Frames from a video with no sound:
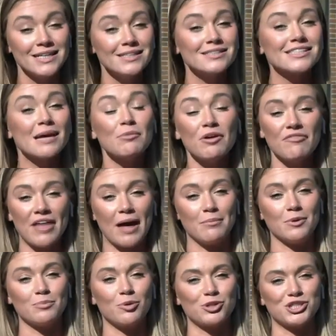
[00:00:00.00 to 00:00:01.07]
some of
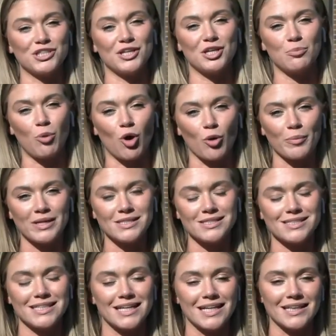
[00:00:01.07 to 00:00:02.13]
them pushing the department
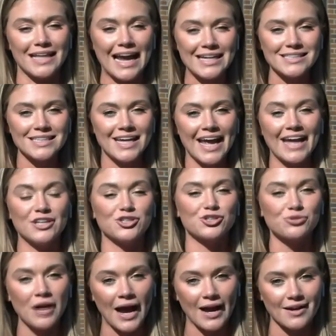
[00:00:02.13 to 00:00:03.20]
to collect and
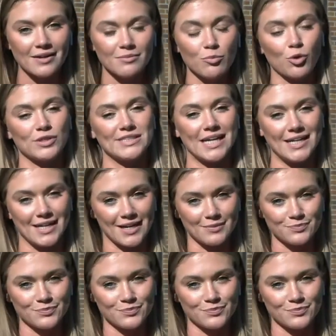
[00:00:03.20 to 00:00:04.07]
track more data.